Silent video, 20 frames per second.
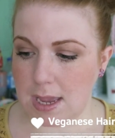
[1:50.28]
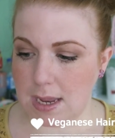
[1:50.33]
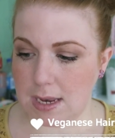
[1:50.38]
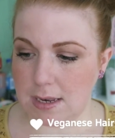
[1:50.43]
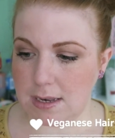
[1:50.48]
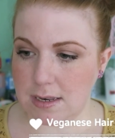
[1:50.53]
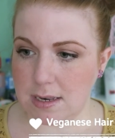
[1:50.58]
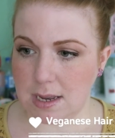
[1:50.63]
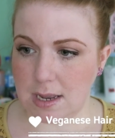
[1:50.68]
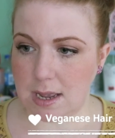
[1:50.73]

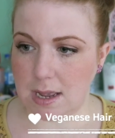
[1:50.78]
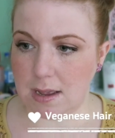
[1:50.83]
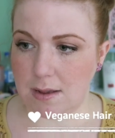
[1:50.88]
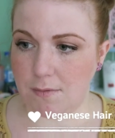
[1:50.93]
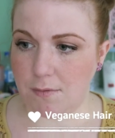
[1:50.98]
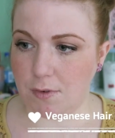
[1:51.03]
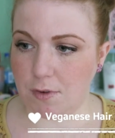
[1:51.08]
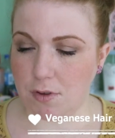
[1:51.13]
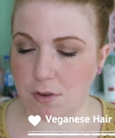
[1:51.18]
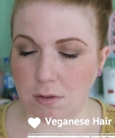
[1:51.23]
and
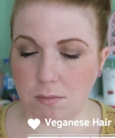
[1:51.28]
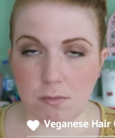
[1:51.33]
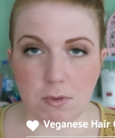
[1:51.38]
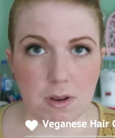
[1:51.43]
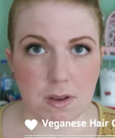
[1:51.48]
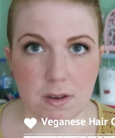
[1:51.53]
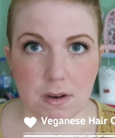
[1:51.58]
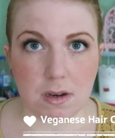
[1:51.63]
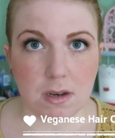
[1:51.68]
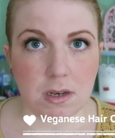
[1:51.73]
for some
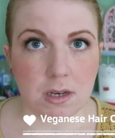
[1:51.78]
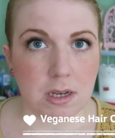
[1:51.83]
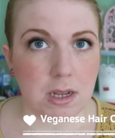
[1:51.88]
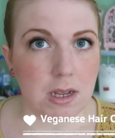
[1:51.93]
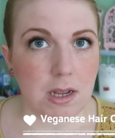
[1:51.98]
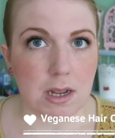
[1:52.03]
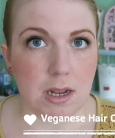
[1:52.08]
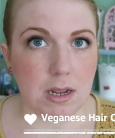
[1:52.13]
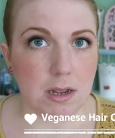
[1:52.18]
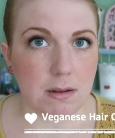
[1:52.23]
reason
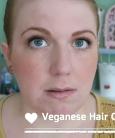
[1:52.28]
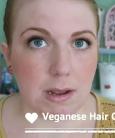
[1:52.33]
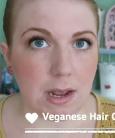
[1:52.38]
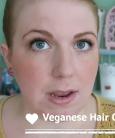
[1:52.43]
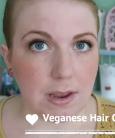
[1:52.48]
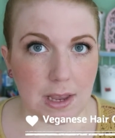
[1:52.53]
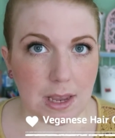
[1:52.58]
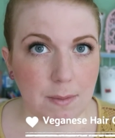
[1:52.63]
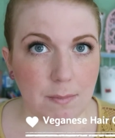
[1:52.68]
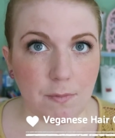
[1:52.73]

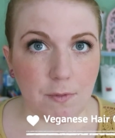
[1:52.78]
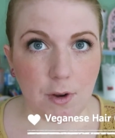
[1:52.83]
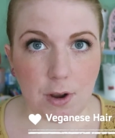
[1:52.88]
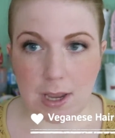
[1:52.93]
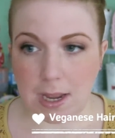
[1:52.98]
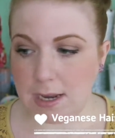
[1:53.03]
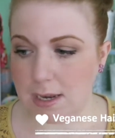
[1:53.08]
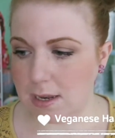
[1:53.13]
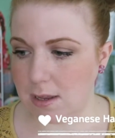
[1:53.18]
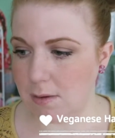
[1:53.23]
I kept
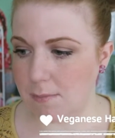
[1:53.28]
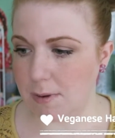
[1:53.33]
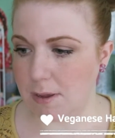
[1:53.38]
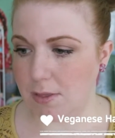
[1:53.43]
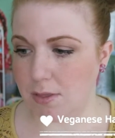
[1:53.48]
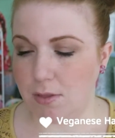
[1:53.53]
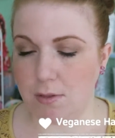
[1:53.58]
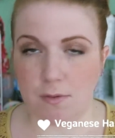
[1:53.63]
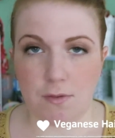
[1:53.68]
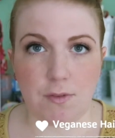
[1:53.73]
forgetting
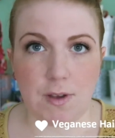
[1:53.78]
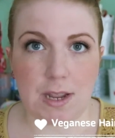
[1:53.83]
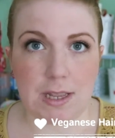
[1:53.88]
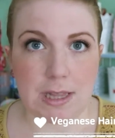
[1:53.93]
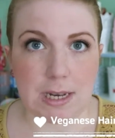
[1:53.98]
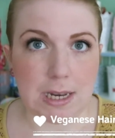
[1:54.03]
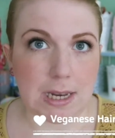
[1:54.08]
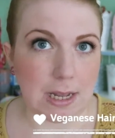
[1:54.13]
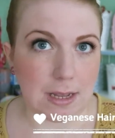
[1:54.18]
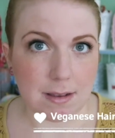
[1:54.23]
about the
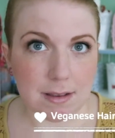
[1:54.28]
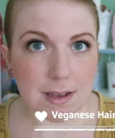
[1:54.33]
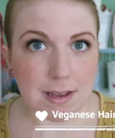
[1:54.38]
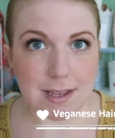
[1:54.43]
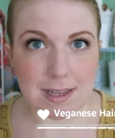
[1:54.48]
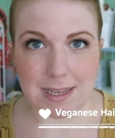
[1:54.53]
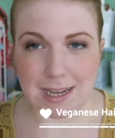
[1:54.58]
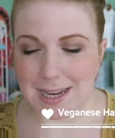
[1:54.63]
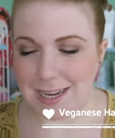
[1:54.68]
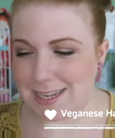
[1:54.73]
fact that it
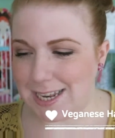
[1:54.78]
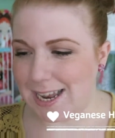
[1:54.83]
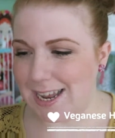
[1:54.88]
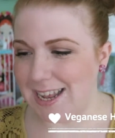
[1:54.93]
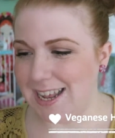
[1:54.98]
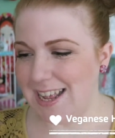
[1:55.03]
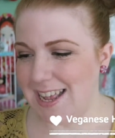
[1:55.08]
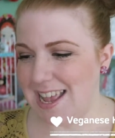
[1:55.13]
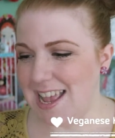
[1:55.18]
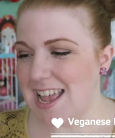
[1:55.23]

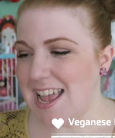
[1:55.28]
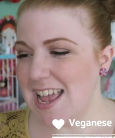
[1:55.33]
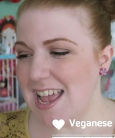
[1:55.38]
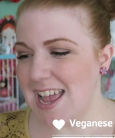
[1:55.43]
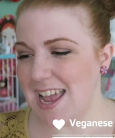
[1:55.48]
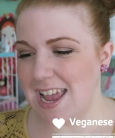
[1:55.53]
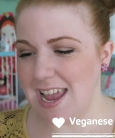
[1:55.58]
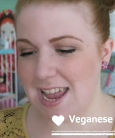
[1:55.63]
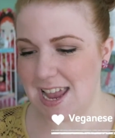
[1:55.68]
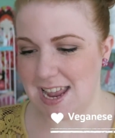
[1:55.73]
existed.
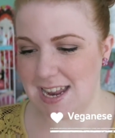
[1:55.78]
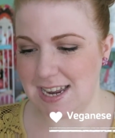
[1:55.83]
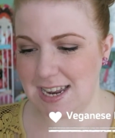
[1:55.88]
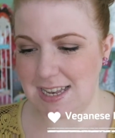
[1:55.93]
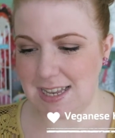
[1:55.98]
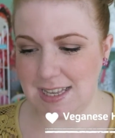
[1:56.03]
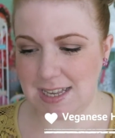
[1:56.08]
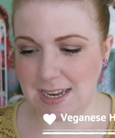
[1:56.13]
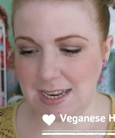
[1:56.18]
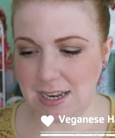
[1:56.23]
And
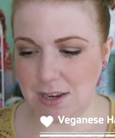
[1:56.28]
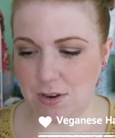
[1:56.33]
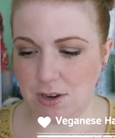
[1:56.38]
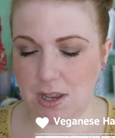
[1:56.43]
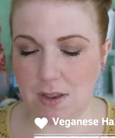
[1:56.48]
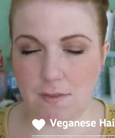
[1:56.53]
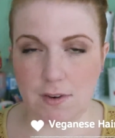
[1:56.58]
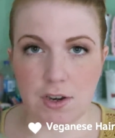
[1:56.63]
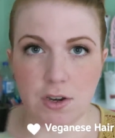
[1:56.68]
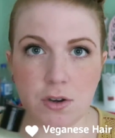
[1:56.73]
I decided
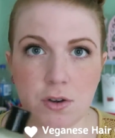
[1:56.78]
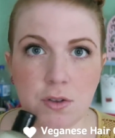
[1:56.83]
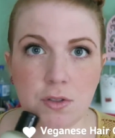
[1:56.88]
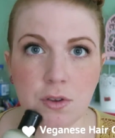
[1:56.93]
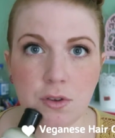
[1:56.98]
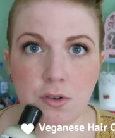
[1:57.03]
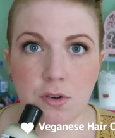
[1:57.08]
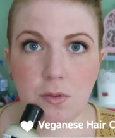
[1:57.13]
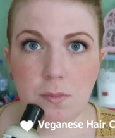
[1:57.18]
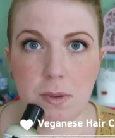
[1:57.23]
to give it
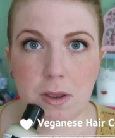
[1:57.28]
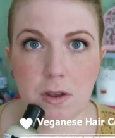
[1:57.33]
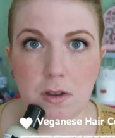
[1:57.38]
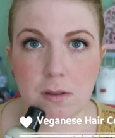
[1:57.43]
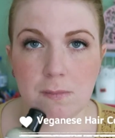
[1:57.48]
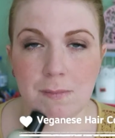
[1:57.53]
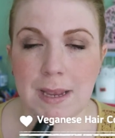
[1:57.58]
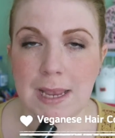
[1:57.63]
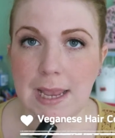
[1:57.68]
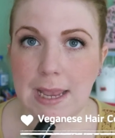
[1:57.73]
another go
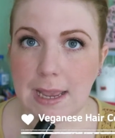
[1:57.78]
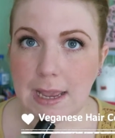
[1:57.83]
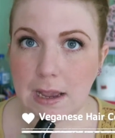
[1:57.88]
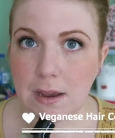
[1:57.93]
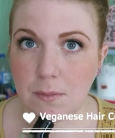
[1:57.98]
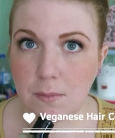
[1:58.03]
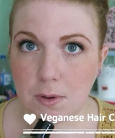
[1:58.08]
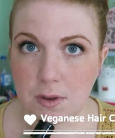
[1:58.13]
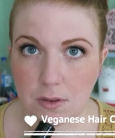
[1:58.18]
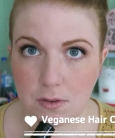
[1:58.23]
because my
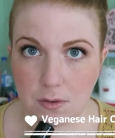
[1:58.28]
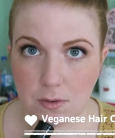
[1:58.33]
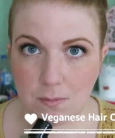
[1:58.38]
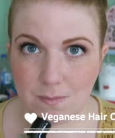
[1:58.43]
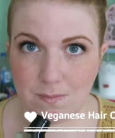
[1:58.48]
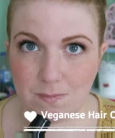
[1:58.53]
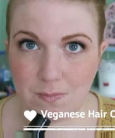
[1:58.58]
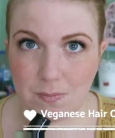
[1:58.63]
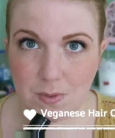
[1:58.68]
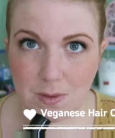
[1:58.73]
hair was
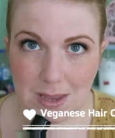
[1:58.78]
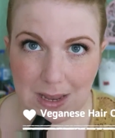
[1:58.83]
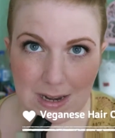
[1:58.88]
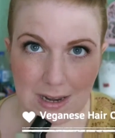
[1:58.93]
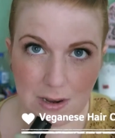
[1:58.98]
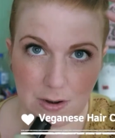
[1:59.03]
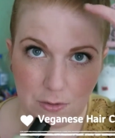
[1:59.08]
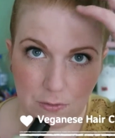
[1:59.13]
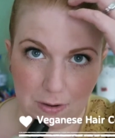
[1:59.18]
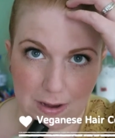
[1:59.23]

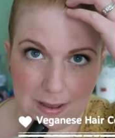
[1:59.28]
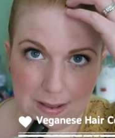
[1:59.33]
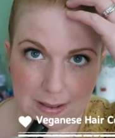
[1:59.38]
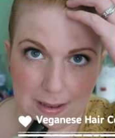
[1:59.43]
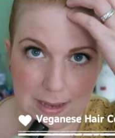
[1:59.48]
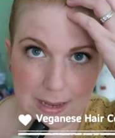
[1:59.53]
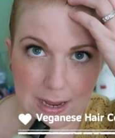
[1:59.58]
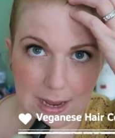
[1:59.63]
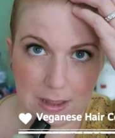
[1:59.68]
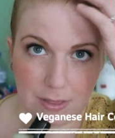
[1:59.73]
getting
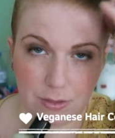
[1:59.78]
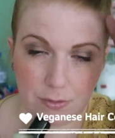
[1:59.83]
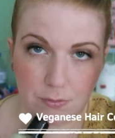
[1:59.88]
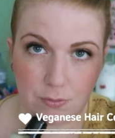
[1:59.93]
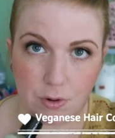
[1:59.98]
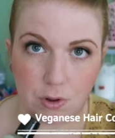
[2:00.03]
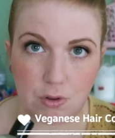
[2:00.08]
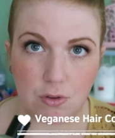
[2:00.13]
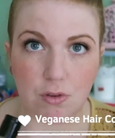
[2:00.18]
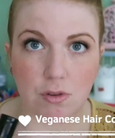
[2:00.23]
greasy at the
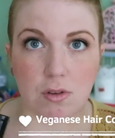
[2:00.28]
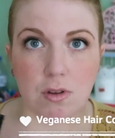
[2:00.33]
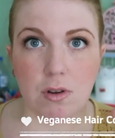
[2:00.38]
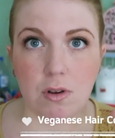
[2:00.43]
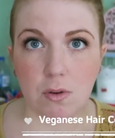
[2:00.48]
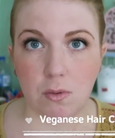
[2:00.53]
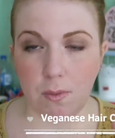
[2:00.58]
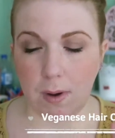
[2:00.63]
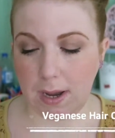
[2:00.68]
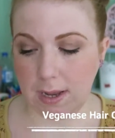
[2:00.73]
roots
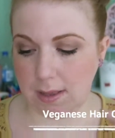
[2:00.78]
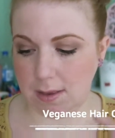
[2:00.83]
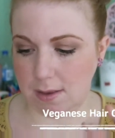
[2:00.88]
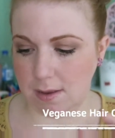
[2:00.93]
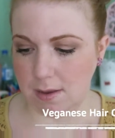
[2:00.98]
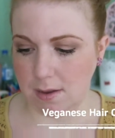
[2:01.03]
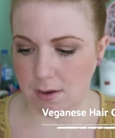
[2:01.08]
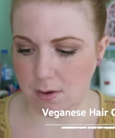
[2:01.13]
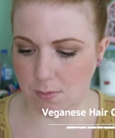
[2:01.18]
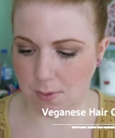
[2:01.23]

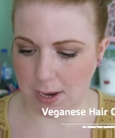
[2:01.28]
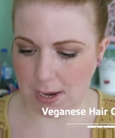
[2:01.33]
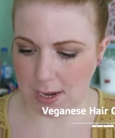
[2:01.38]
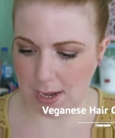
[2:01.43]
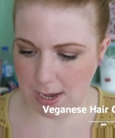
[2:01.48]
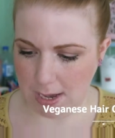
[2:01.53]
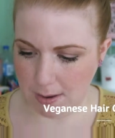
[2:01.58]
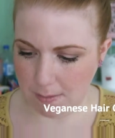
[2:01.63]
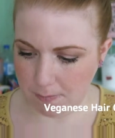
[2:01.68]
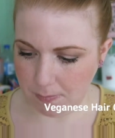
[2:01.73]
quite
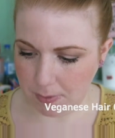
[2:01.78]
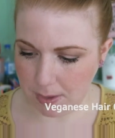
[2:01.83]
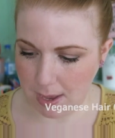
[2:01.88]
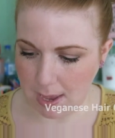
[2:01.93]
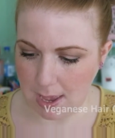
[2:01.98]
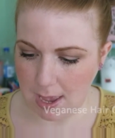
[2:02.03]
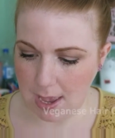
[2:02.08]
quickly.